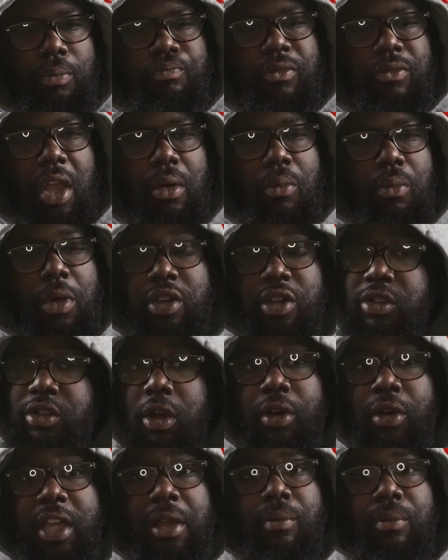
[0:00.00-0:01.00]
we just gonna
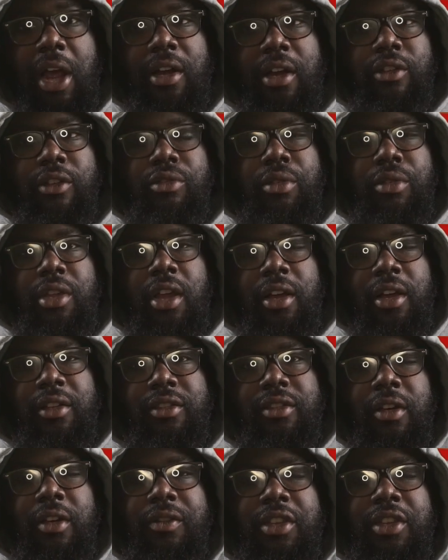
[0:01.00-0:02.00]
get right into it, y'all. So
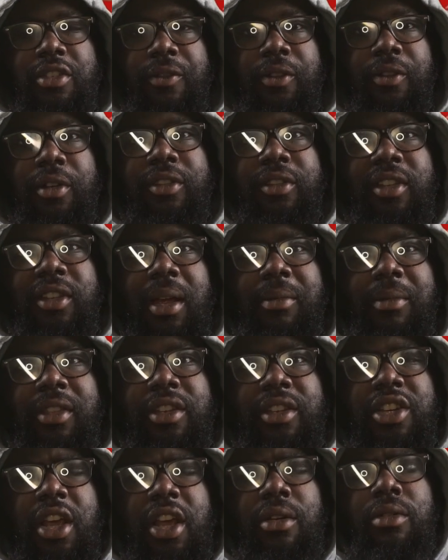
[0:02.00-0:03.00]
if this is your first time to the
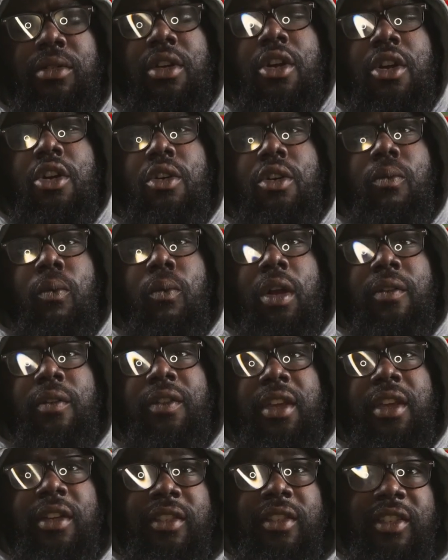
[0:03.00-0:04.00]
channel, run over
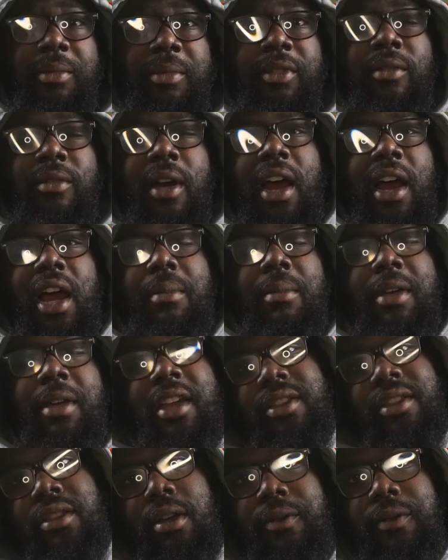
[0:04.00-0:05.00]
there, subscribe, hit the
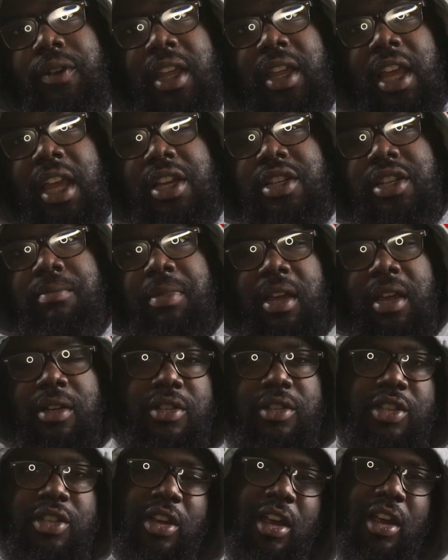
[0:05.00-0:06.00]
notification bell,
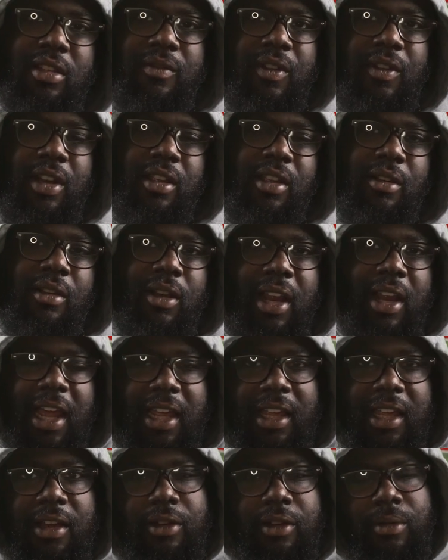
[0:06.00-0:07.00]
share out the video, like
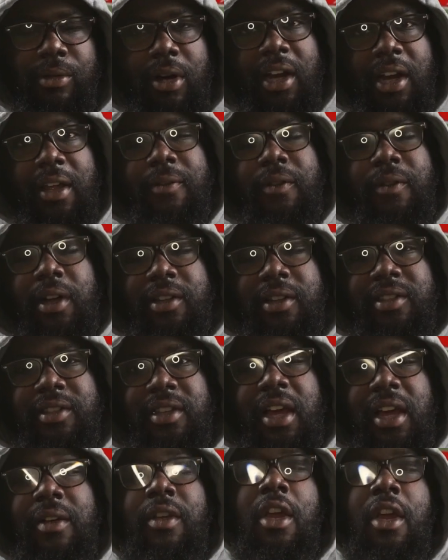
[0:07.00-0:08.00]
it, do all that fun
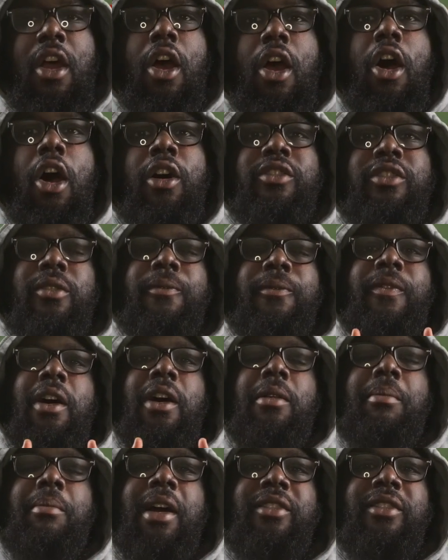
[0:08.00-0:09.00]
stuff. Also follow
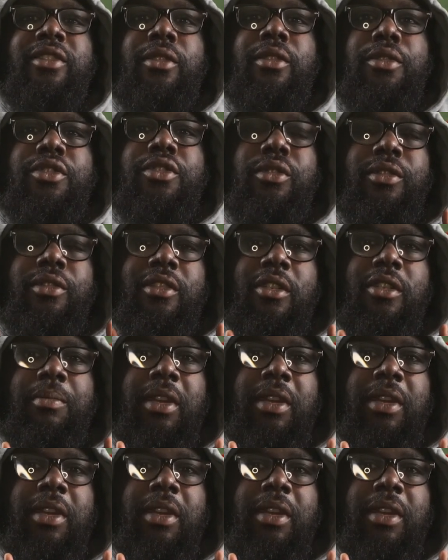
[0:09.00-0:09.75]
my socials; they'll be in the,